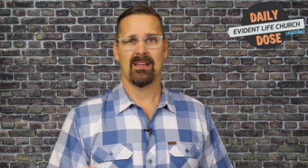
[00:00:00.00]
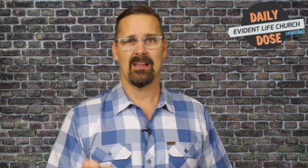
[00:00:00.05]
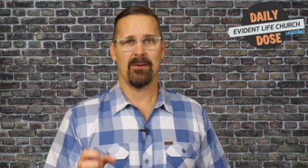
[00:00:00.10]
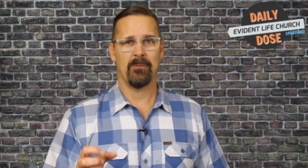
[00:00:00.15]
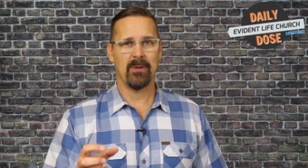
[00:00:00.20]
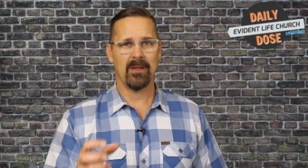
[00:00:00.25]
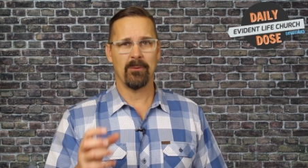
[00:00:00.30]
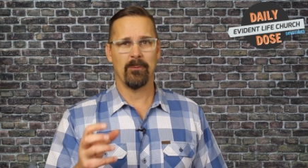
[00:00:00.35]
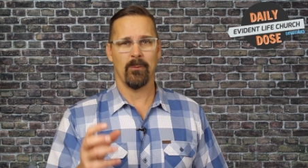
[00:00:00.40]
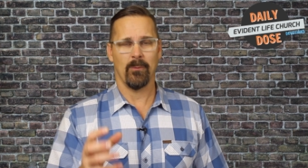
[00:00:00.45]

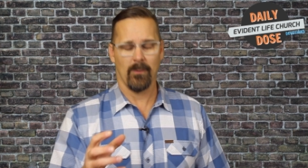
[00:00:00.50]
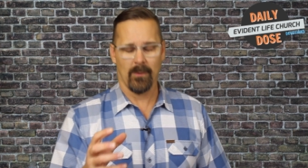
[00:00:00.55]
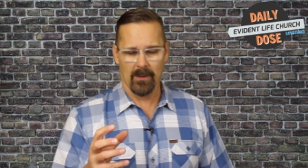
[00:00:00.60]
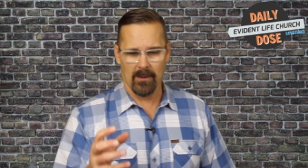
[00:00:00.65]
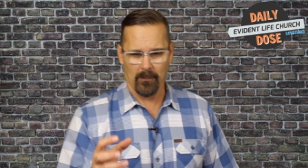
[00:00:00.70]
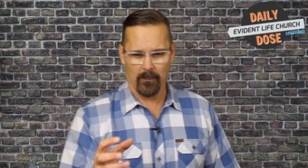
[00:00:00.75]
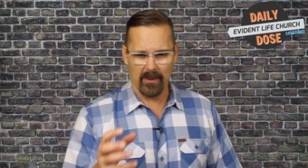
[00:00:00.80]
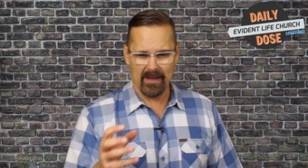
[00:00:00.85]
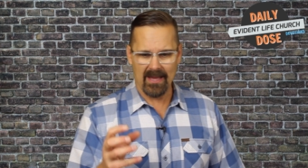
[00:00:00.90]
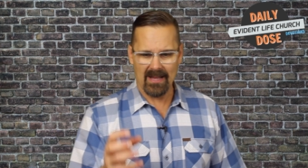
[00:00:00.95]
We,
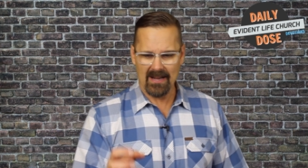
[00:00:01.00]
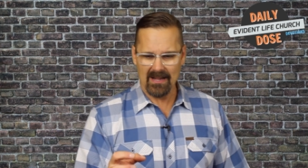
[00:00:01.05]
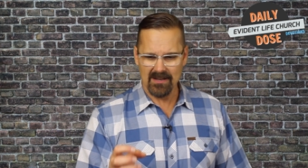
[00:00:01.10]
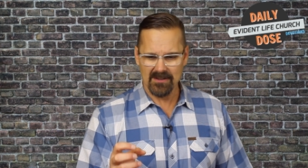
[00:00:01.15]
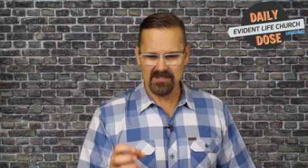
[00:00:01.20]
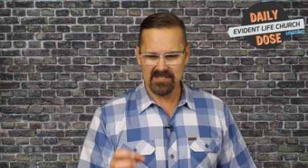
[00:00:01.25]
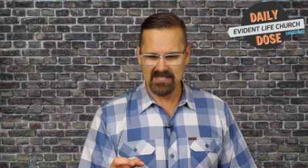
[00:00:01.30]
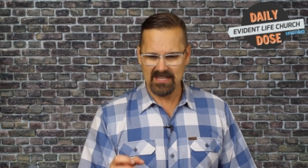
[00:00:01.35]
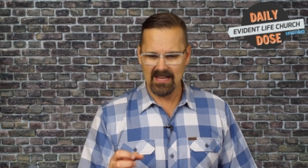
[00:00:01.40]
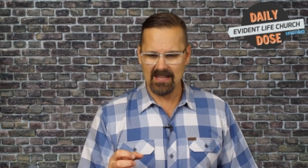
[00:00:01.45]
we got to
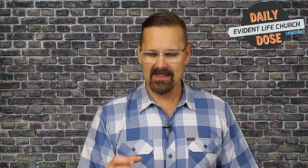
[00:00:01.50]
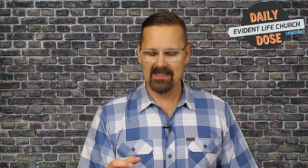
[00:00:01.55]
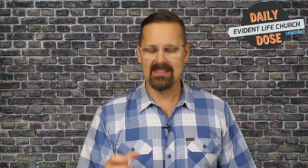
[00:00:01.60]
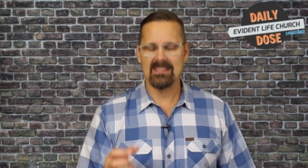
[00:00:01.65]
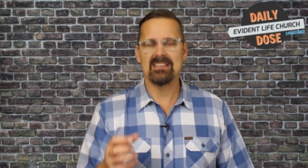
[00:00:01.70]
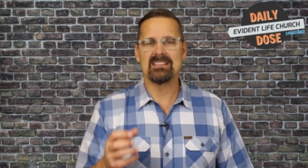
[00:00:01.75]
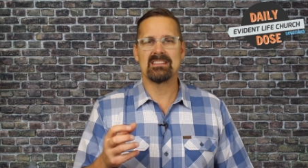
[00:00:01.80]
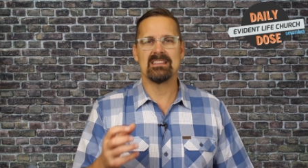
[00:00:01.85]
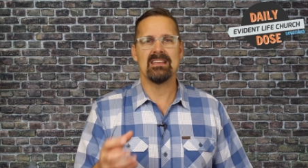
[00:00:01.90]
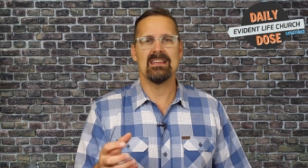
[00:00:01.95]
understand
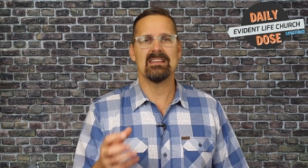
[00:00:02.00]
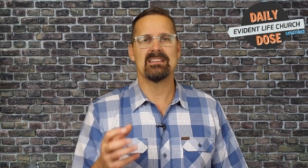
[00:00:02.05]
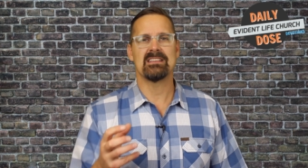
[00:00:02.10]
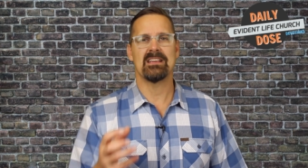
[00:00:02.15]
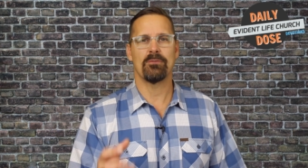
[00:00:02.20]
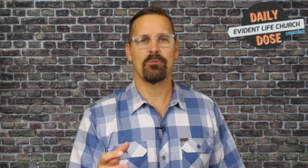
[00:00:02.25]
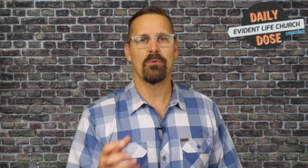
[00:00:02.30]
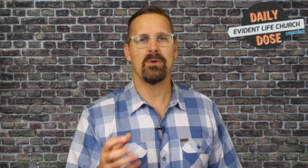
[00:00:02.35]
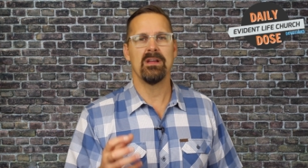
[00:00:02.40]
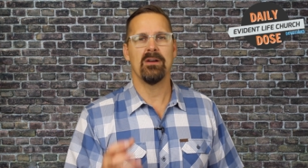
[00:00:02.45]
this is
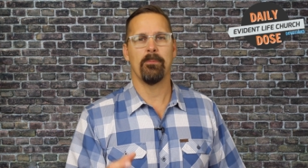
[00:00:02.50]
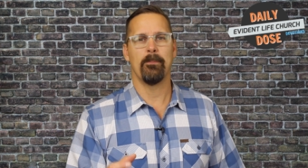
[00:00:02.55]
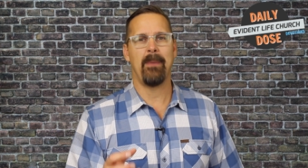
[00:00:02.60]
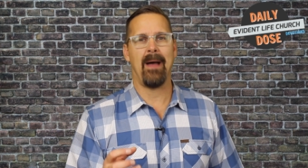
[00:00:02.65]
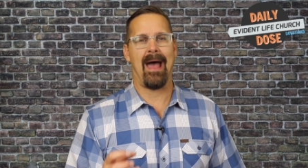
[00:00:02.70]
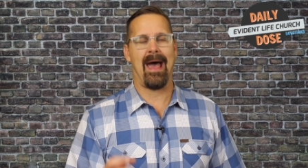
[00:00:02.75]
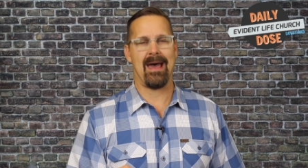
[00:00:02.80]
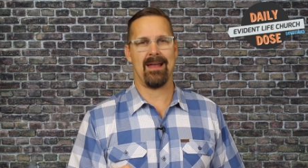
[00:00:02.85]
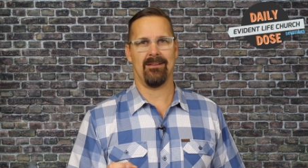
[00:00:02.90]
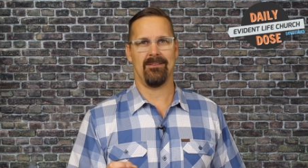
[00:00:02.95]
a real
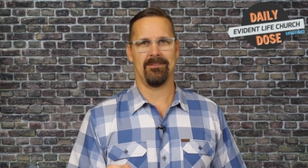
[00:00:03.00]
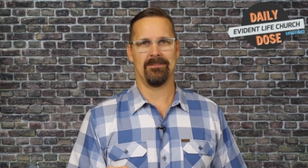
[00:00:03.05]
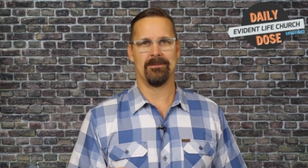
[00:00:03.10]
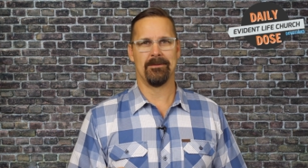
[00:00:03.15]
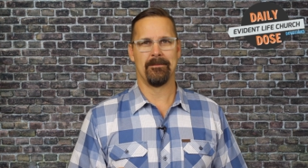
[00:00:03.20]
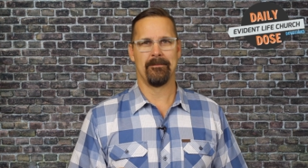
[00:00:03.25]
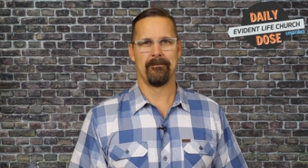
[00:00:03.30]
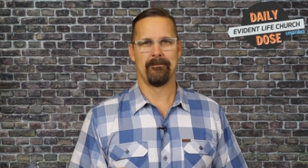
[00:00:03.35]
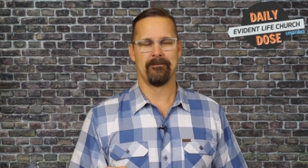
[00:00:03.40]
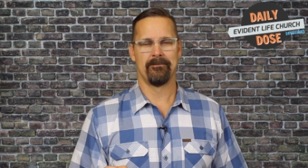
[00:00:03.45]
battle,
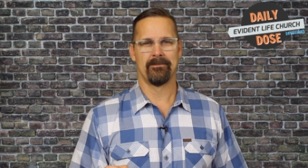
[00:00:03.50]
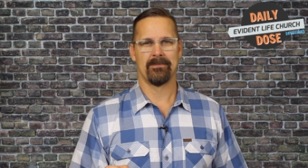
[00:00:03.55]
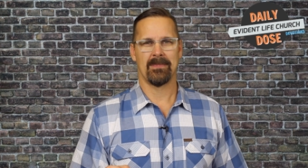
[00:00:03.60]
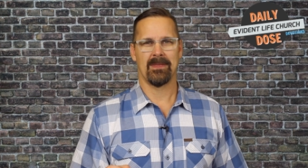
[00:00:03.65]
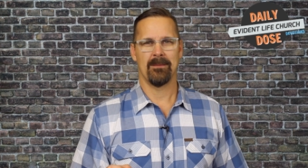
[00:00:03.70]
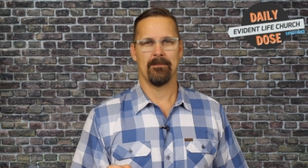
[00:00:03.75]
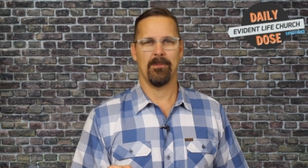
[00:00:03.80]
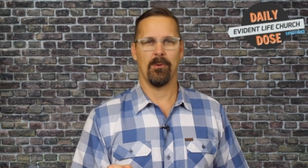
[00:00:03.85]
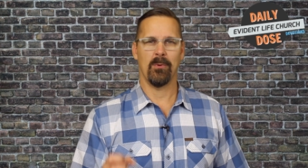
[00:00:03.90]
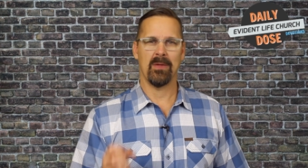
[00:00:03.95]

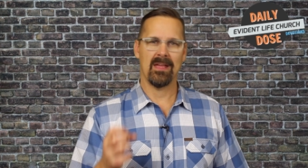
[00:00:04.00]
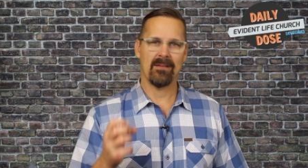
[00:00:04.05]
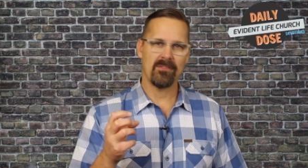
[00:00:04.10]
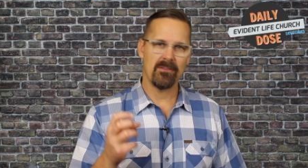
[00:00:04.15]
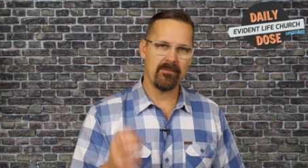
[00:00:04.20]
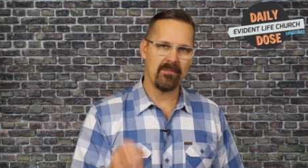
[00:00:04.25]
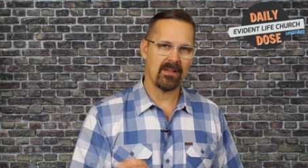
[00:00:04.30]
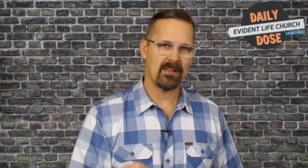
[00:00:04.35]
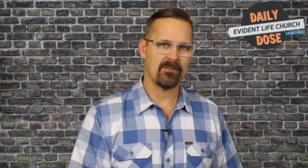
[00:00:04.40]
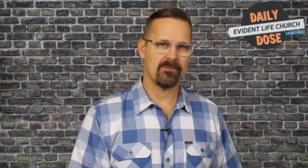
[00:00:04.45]
but we have
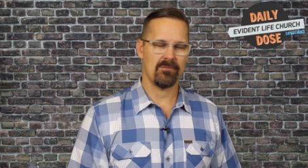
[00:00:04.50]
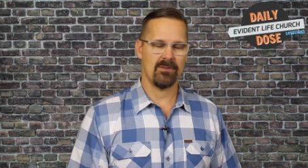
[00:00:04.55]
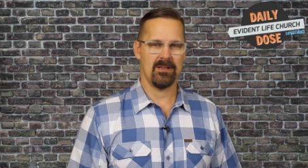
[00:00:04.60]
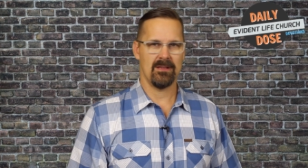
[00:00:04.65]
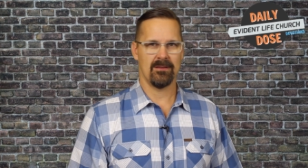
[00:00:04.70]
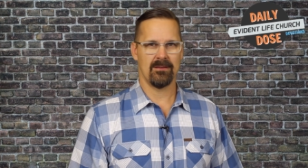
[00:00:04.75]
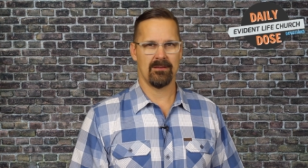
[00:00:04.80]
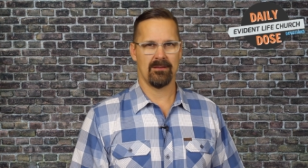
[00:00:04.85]
the victory.